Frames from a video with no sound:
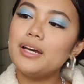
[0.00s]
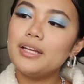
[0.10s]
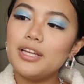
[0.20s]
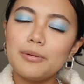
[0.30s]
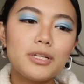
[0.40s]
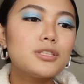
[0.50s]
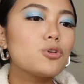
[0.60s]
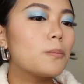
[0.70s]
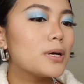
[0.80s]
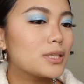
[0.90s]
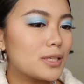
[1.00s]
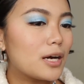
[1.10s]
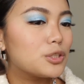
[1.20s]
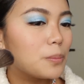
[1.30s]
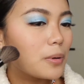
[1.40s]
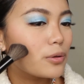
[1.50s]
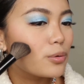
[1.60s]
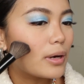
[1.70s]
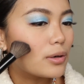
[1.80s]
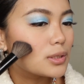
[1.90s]
Hindi naman sobrang snatched yung
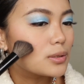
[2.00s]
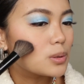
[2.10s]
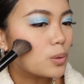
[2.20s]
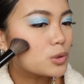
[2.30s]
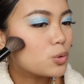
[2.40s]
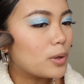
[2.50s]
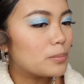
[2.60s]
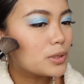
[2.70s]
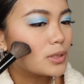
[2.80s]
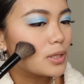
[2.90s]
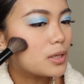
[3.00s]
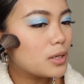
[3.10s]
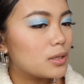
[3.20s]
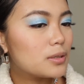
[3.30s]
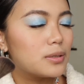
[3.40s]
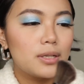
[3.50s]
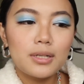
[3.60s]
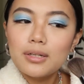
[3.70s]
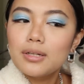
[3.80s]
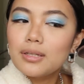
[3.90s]
mga 2000s look, so I'm just gonna
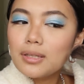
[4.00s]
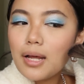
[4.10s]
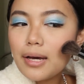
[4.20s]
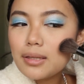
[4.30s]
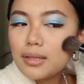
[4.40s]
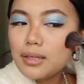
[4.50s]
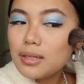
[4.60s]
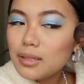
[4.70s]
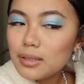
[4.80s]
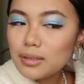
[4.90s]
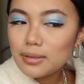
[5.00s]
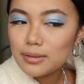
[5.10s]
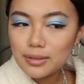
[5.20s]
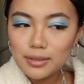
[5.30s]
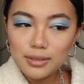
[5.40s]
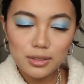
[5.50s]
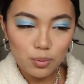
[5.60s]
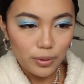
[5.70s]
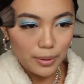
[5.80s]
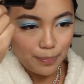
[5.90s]
lightly
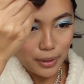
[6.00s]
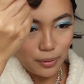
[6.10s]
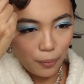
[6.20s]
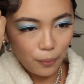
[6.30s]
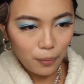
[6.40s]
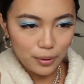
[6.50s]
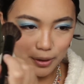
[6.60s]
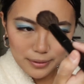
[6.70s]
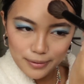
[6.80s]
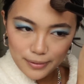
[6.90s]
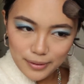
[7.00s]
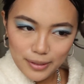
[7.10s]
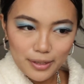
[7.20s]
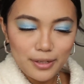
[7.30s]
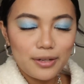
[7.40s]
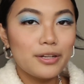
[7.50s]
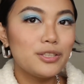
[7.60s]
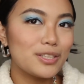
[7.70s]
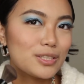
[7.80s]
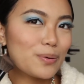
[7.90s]
sweep it on.
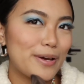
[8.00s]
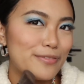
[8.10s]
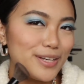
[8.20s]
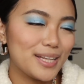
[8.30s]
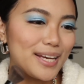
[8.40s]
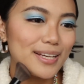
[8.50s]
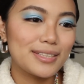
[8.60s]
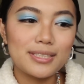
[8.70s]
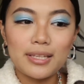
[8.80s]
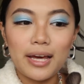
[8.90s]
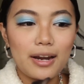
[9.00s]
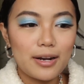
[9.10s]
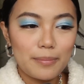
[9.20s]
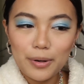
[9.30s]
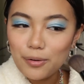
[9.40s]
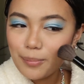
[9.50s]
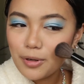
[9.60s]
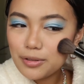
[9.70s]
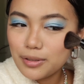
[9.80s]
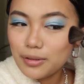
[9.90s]
Just so I feel like it's there, pero I'm
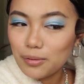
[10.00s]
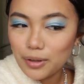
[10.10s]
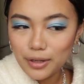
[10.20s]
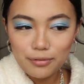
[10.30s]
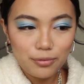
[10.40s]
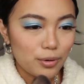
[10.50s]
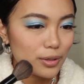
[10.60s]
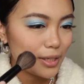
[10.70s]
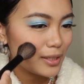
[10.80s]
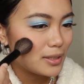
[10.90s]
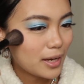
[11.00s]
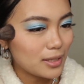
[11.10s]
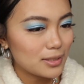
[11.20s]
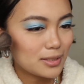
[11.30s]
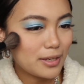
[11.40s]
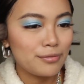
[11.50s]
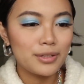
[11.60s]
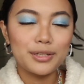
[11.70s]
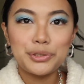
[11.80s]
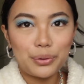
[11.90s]
not really looking for intense
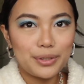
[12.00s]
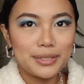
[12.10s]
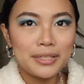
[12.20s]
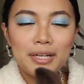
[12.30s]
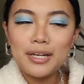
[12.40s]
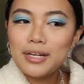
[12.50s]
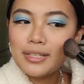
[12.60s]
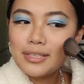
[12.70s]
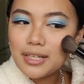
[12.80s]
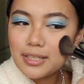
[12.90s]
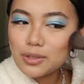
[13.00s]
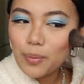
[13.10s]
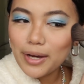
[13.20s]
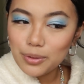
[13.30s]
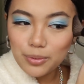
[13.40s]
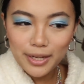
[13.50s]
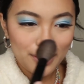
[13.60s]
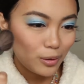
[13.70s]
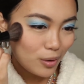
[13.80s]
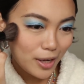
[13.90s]
definition since
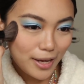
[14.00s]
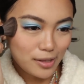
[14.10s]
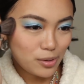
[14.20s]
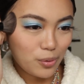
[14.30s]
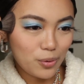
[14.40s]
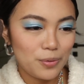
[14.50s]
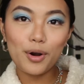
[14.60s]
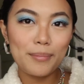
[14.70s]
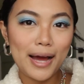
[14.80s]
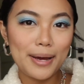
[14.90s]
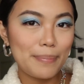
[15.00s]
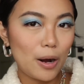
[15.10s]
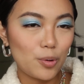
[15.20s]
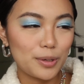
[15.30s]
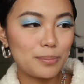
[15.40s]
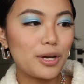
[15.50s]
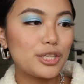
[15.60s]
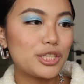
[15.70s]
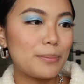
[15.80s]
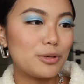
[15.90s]
Y2K look nga ito. For my powder
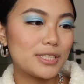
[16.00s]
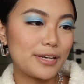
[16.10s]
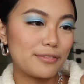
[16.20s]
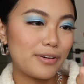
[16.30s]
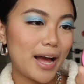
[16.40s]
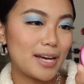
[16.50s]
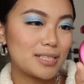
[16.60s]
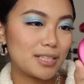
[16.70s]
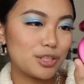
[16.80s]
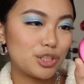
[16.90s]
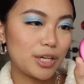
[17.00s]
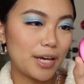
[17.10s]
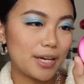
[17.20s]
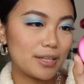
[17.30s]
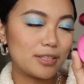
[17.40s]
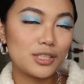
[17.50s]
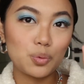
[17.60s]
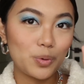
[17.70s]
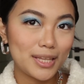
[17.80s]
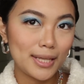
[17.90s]
blush, I'm using Vice in the shade
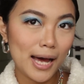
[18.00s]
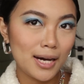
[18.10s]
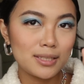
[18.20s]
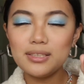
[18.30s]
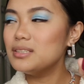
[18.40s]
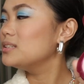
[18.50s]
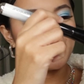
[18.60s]
Sweet Lang.